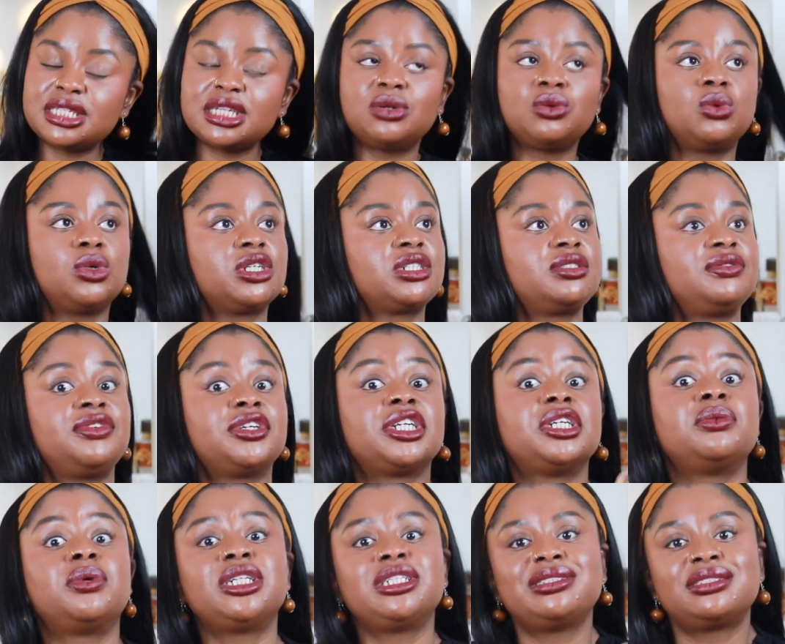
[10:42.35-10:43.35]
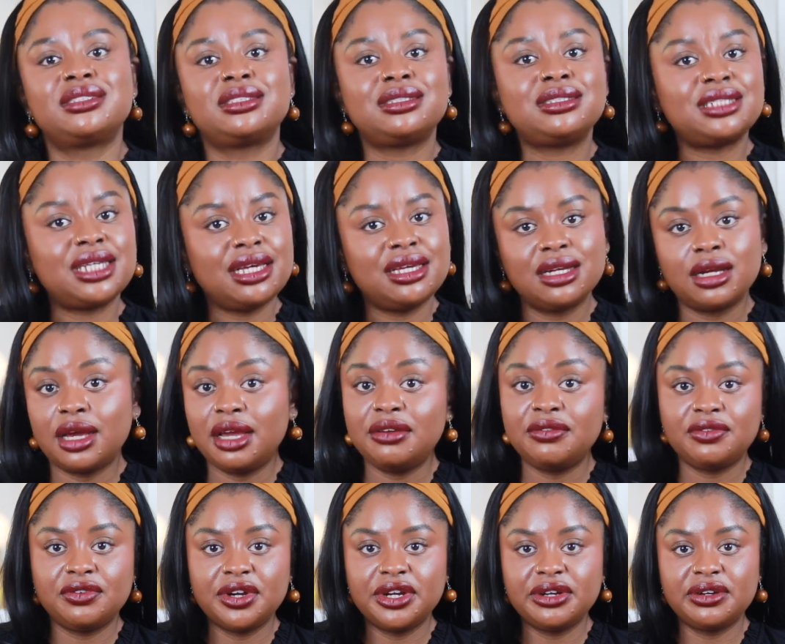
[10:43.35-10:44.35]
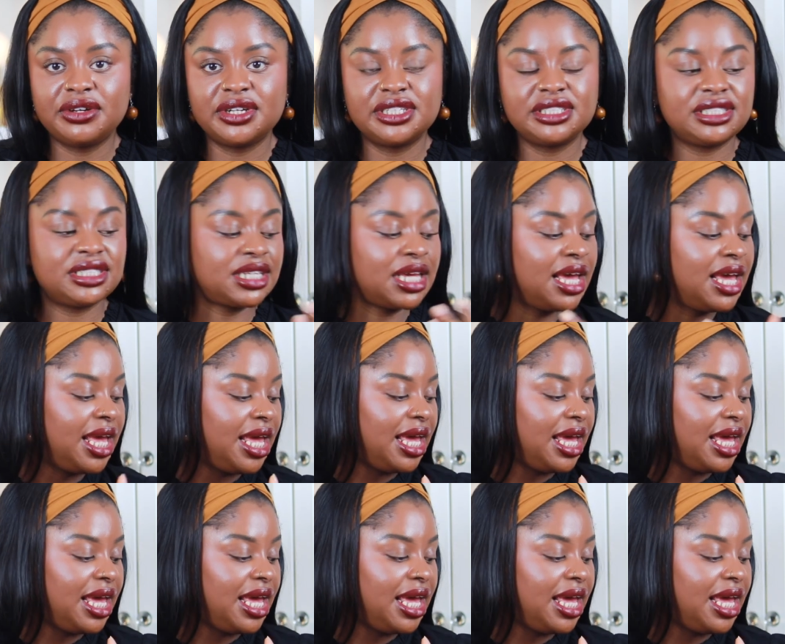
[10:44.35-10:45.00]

it works very well as a date night fragrance,